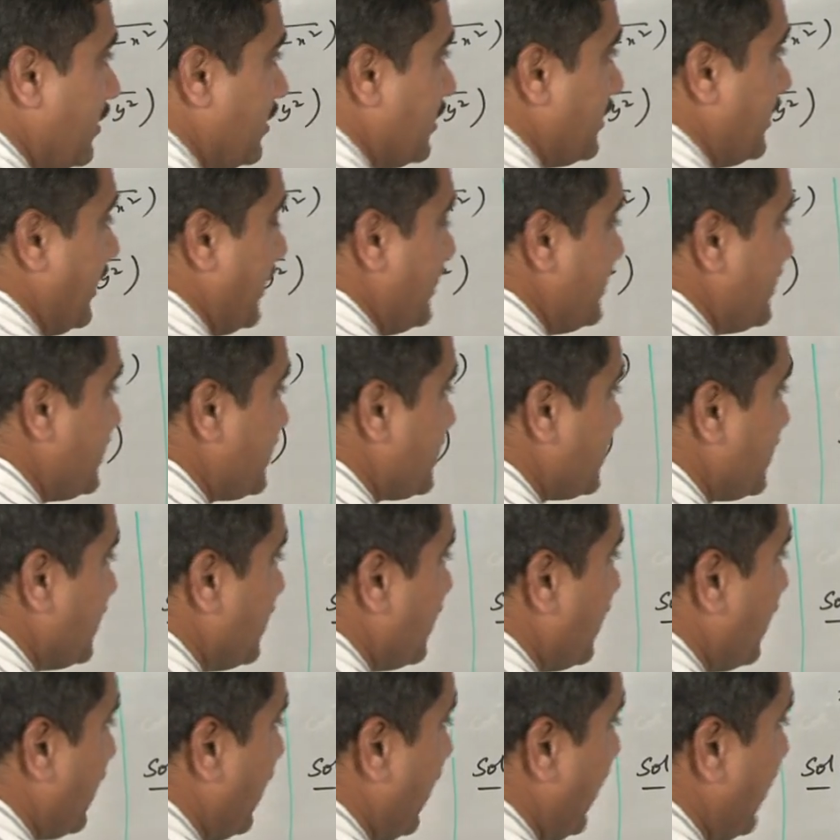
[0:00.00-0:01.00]
Thus,
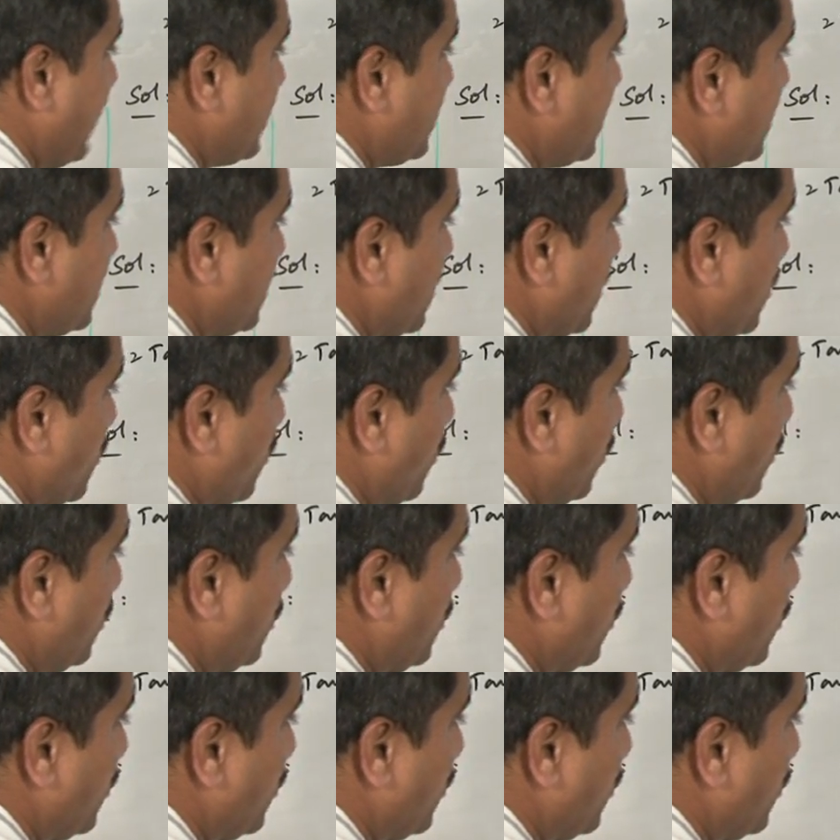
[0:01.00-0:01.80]
x is equal